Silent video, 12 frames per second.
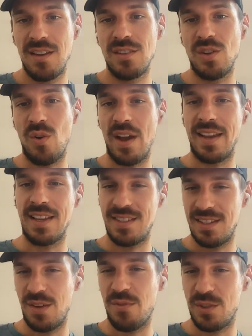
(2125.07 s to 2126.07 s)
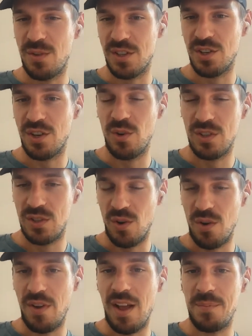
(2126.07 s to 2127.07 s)
So I guess this infrastructure could sort
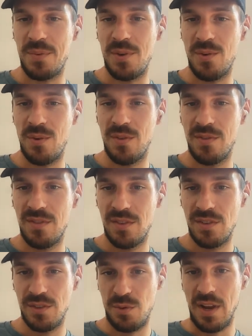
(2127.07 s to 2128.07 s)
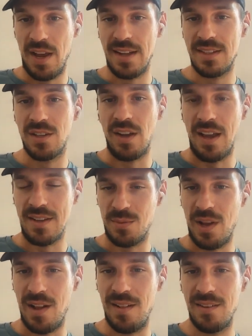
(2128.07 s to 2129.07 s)
of help you do that as
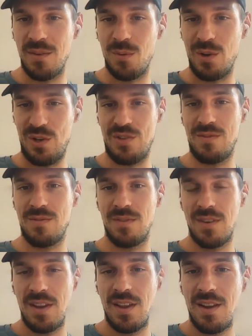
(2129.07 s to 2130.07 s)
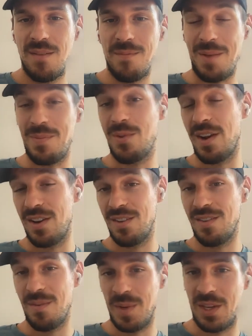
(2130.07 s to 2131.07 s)
well, which might be
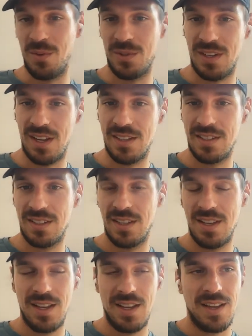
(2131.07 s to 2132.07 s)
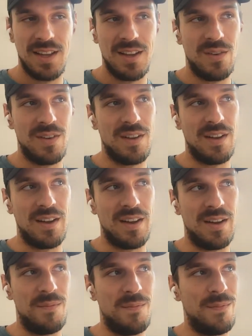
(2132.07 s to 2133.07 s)
quite a big use case.
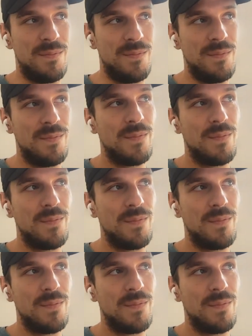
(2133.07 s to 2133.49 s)
Cool.